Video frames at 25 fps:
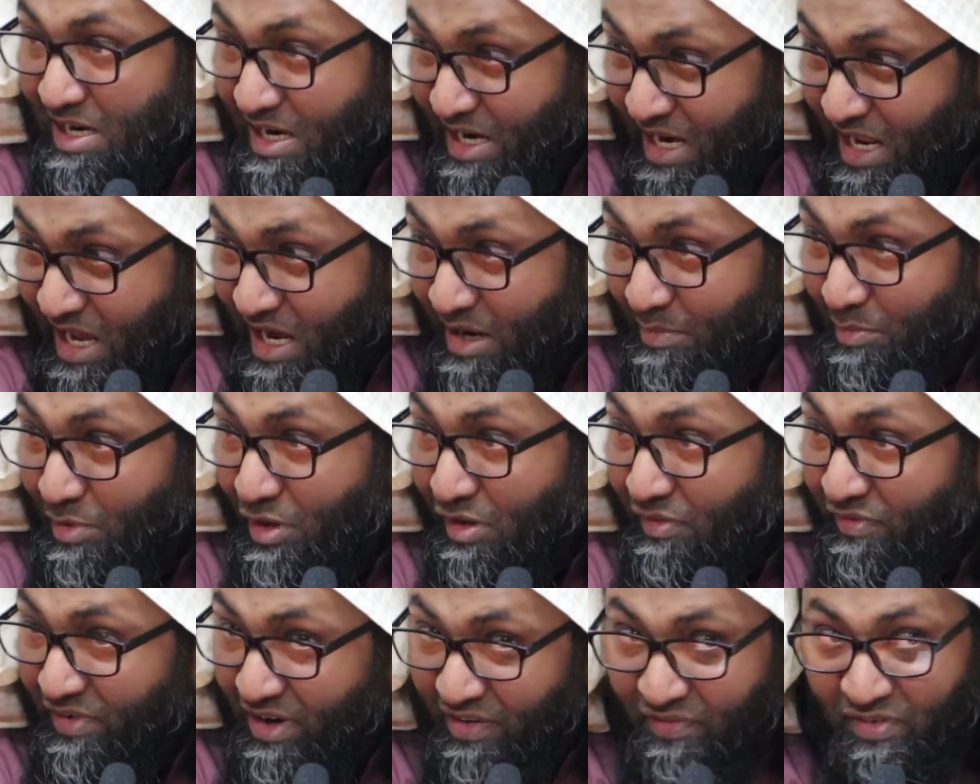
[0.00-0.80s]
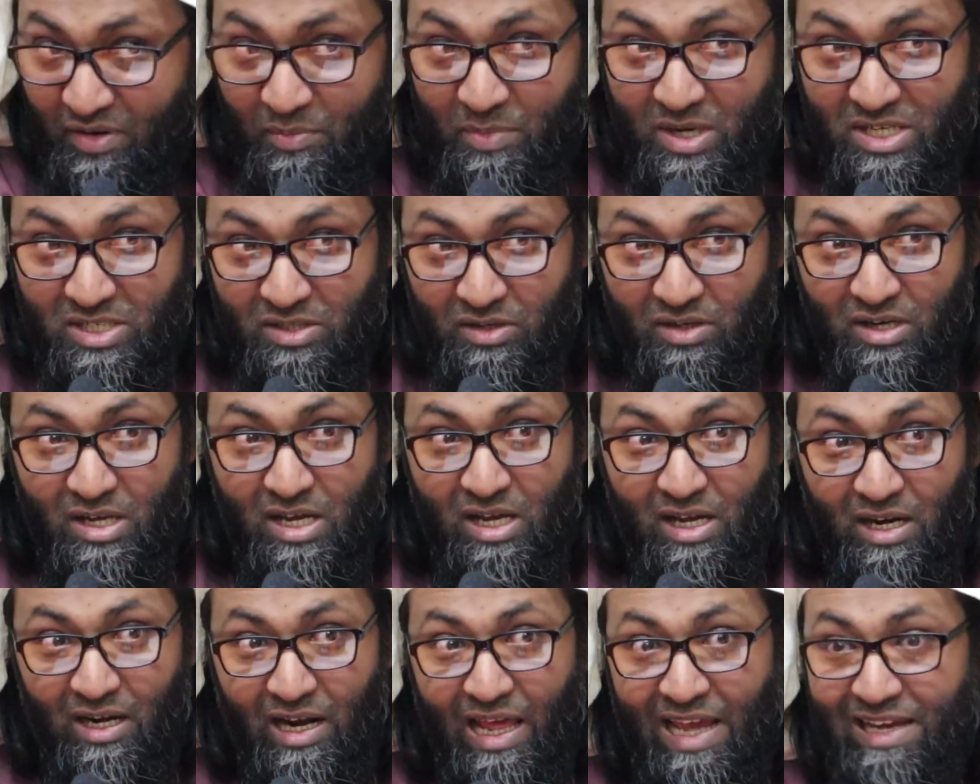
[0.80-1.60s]
Lam of affirmation,
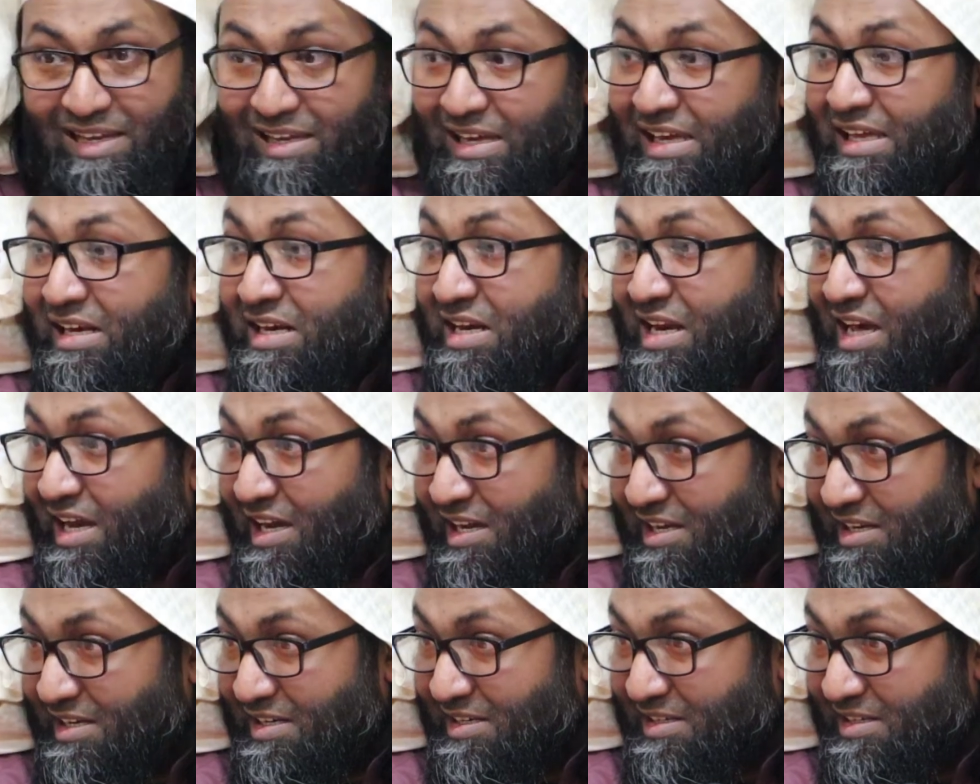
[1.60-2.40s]
like inna,